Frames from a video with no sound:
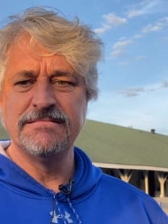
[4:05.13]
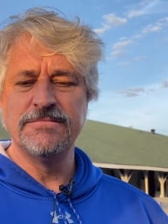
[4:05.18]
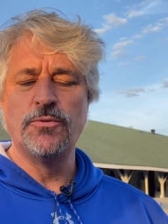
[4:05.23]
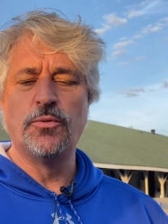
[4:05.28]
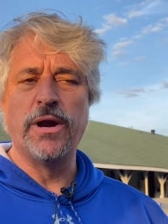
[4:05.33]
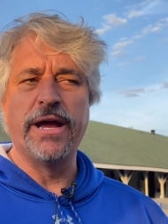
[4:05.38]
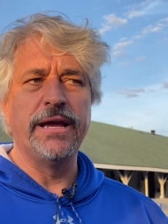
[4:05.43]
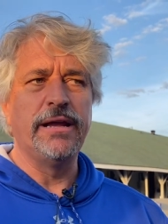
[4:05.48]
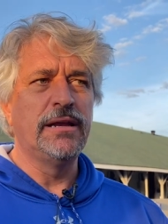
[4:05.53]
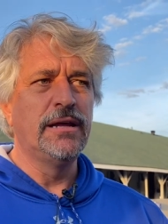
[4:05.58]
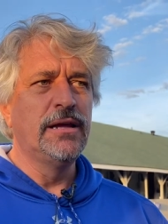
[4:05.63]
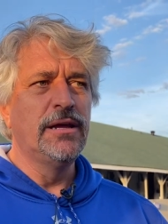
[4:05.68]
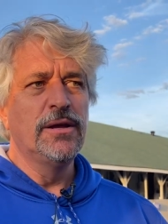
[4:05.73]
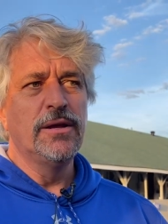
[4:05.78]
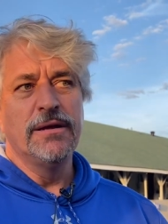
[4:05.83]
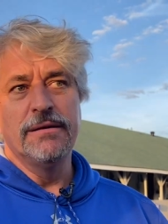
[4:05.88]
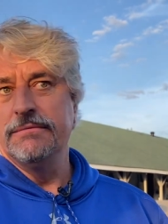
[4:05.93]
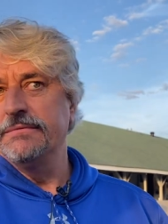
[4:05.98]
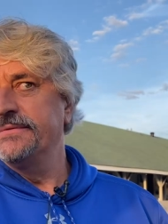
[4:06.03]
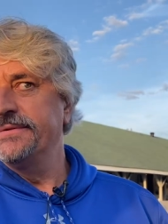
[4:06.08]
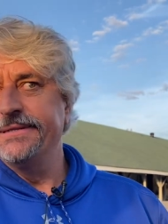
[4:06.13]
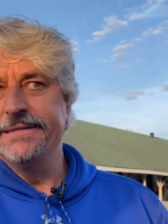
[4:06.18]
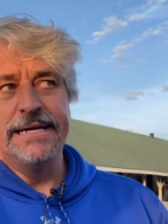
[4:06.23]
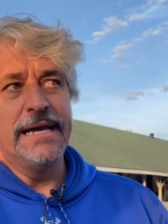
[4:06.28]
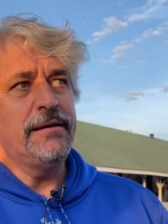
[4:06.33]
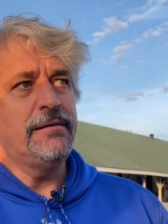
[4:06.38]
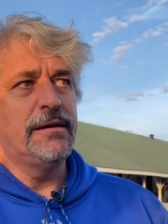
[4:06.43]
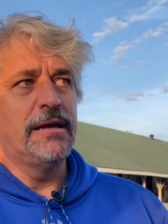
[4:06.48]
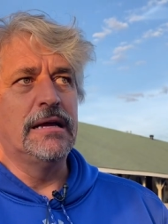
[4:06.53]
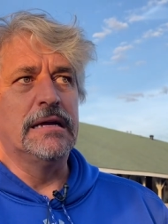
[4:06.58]
Right.
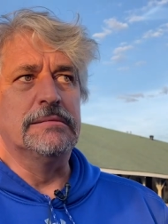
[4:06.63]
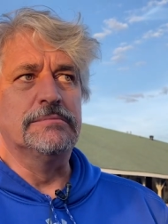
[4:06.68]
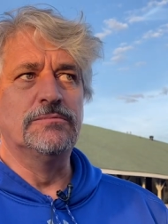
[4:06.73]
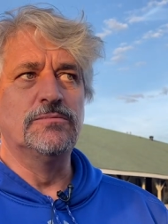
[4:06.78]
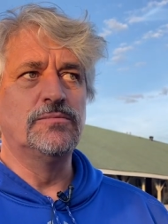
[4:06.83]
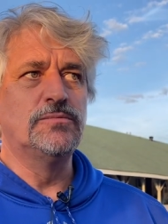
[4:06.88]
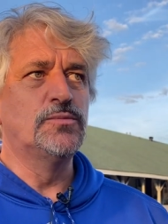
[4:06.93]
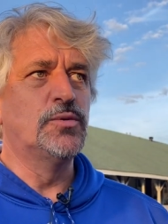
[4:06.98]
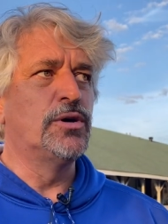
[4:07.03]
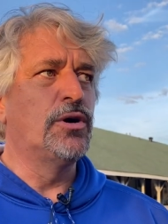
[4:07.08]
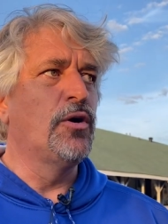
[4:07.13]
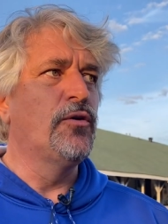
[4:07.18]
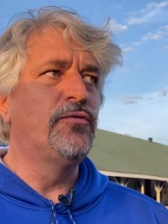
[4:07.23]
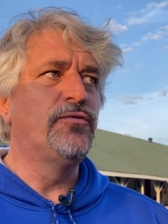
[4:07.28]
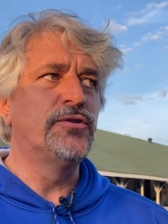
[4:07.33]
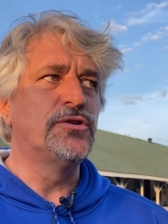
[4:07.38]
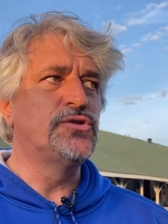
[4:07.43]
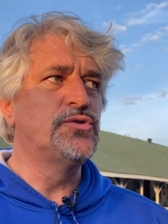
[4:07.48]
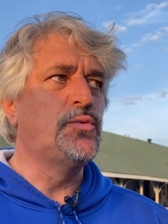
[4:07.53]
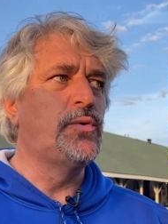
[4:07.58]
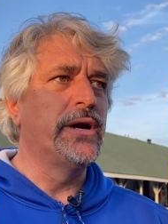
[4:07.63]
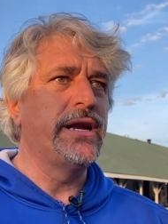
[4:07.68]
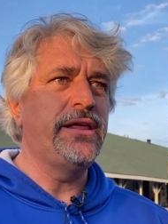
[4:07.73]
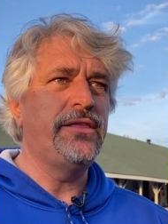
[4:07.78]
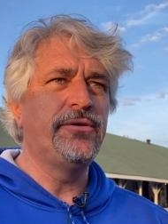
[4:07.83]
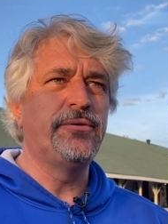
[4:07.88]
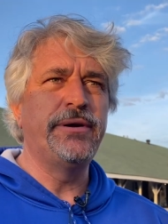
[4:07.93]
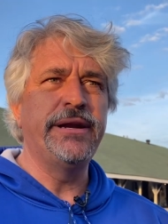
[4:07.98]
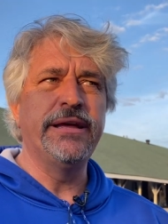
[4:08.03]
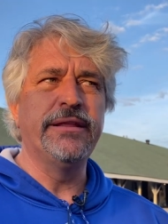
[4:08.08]
Yeah, we're
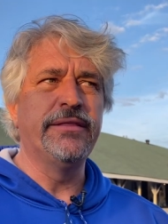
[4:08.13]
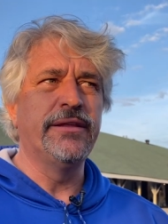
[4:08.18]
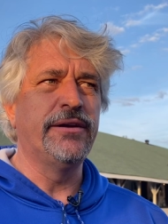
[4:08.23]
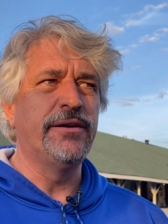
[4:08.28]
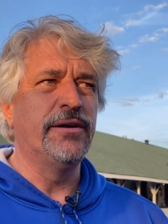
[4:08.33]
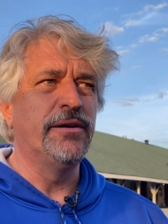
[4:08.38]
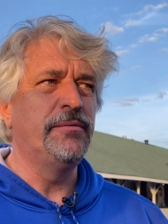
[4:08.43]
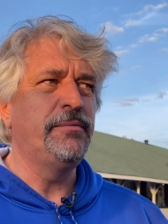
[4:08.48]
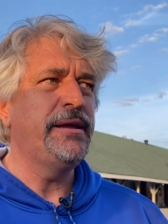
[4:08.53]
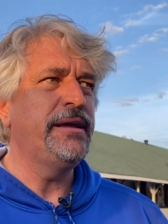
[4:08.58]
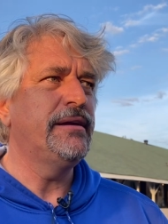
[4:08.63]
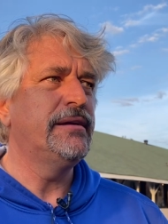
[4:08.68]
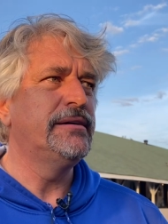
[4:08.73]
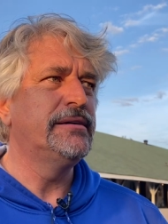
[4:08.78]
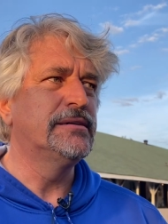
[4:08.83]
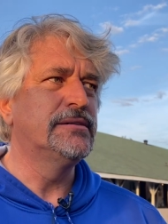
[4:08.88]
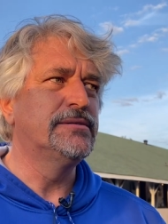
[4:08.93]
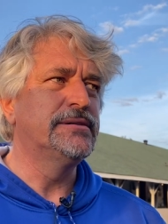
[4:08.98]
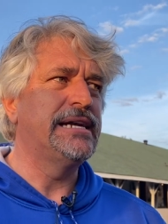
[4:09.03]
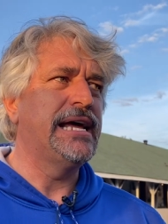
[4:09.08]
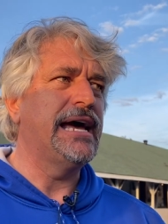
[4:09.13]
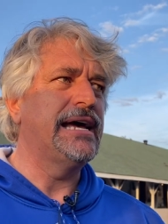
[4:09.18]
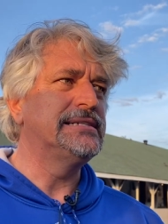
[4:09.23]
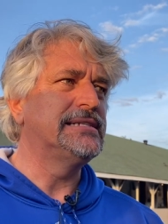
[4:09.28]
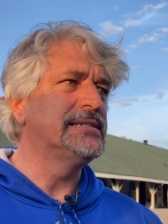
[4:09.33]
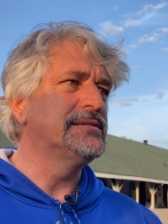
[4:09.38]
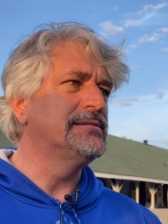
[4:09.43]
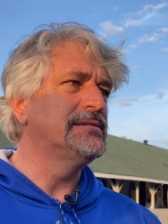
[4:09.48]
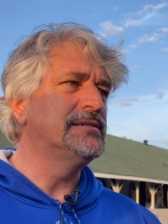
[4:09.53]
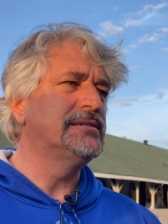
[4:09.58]
0-23 in the Derby. You know, it
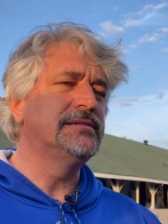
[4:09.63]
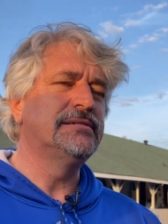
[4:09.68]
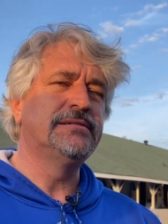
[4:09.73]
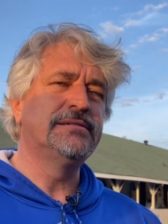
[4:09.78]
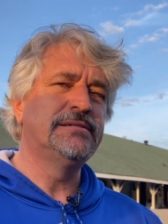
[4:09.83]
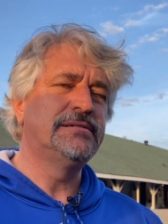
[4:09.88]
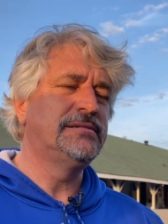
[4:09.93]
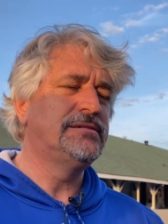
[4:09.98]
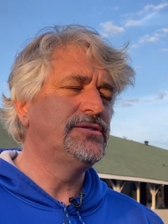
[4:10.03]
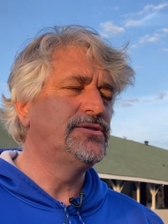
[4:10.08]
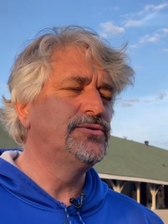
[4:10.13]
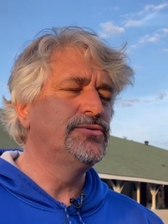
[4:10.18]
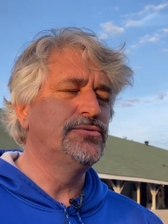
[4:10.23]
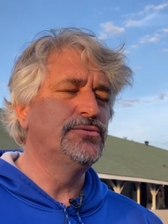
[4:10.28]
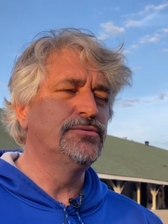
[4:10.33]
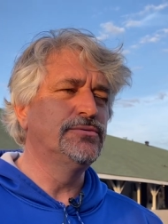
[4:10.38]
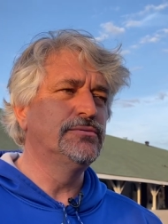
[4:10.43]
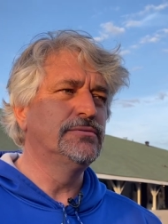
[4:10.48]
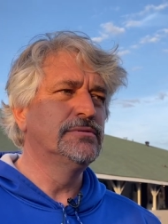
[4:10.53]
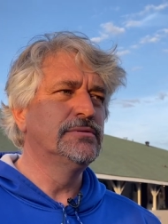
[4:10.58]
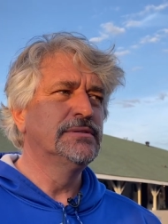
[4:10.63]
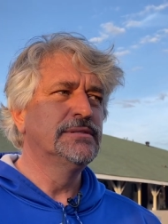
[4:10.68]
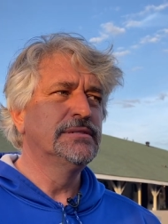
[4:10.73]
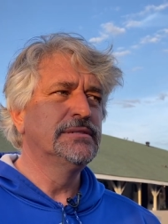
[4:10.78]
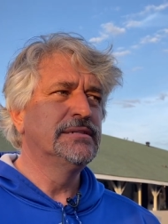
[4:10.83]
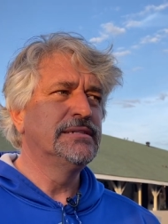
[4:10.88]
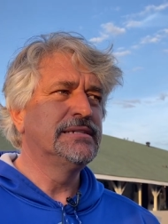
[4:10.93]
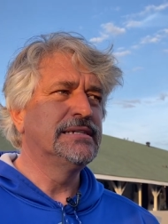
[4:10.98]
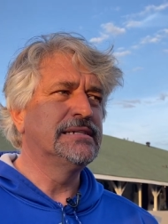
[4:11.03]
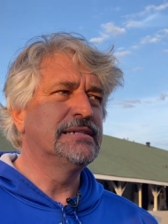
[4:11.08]
hasn't been to
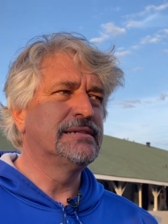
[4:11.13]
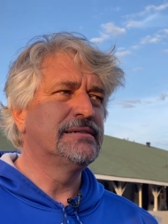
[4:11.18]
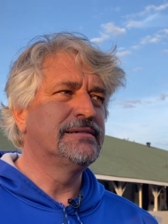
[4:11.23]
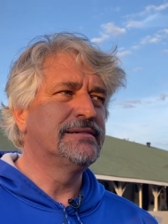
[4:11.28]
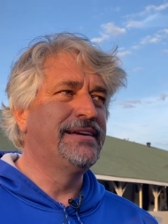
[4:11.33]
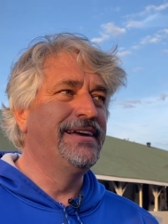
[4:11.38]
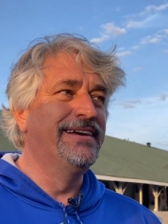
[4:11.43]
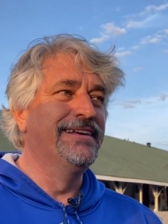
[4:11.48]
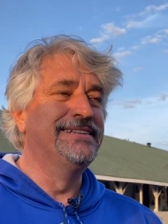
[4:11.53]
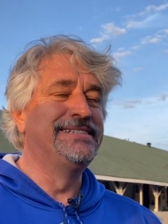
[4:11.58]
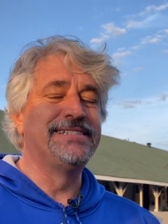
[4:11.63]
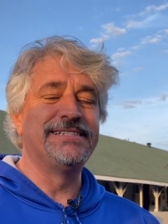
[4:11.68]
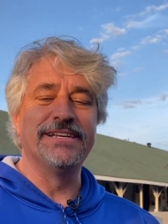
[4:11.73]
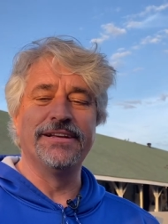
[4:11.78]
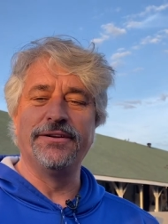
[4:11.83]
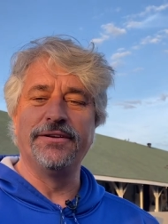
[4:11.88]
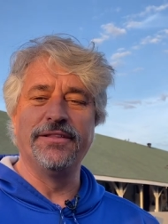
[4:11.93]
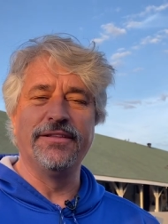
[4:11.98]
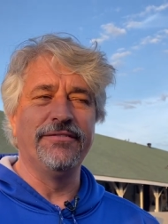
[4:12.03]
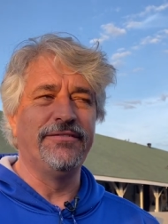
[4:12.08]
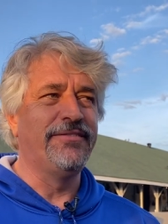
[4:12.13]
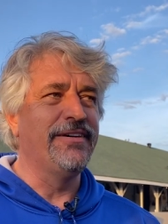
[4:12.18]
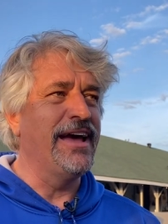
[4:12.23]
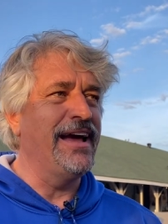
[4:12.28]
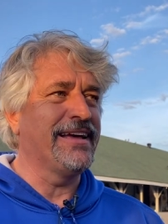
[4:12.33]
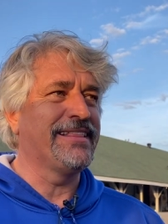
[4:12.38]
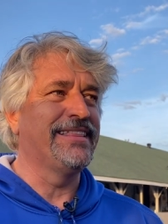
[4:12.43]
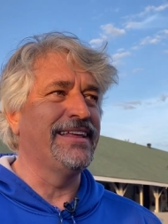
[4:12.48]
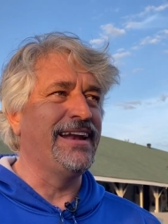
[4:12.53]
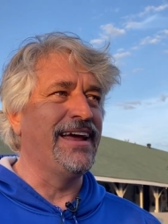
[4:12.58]
consider the
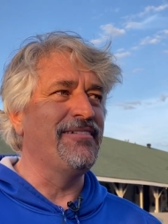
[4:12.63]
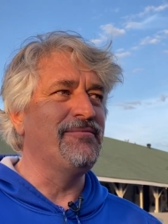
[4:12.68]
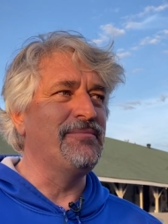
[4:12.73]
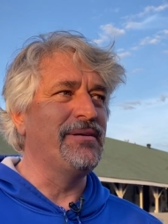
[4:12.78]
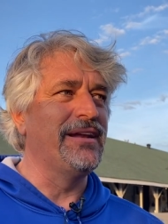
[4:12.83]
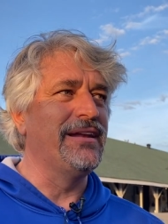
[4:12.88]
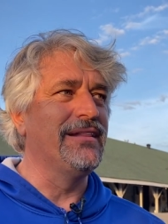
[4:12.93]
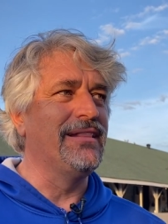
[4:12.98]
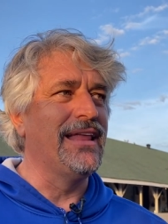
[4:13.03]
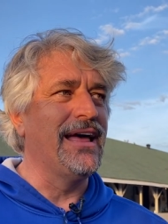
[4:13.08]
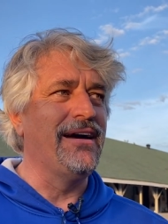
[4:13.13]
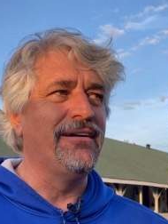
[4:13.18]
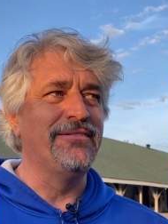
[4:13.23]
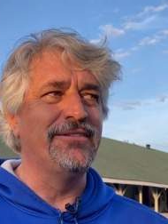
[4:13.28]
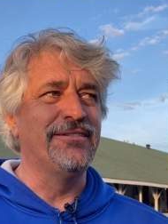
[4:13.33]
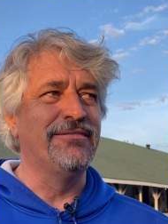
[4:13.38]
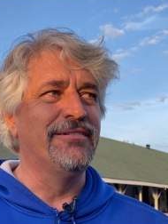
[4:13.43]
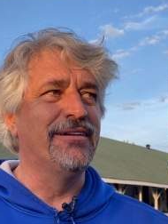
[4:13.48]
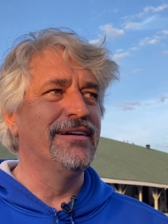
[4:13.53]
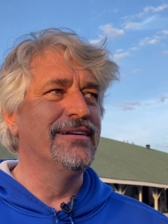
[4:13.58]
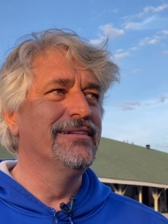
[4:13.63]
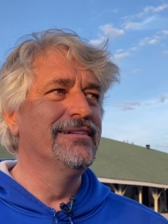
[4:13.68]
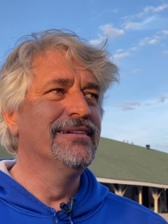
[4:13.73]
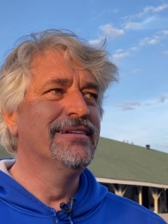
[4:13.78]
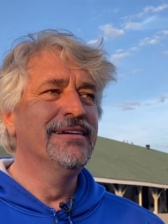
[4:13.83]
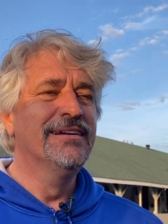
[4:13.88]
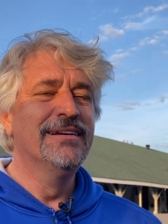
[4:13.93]
fact that I've been allowed to run